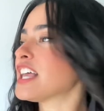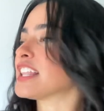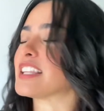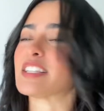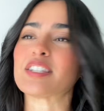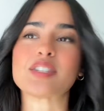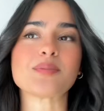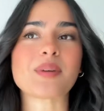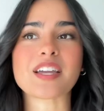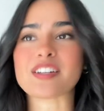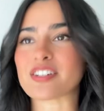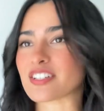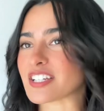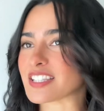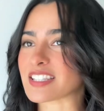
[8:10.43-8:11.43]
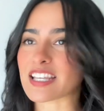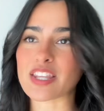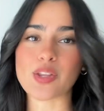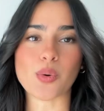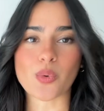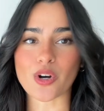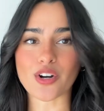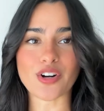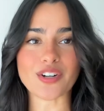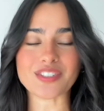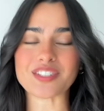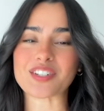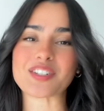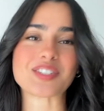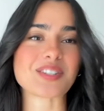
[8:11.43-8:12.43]
This is my year to see the
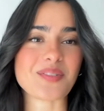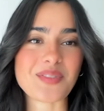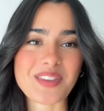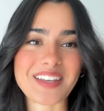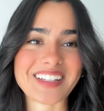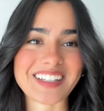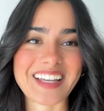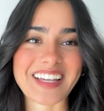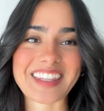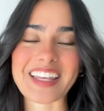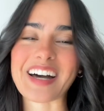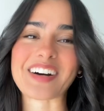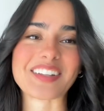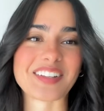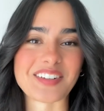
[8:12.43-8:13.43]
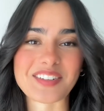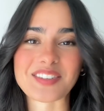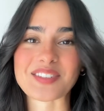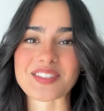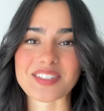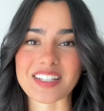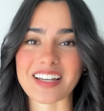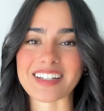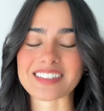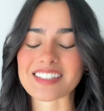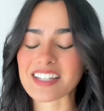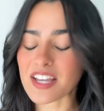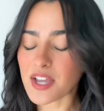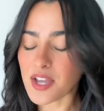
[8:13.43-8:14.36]
world, or something like that along those lines.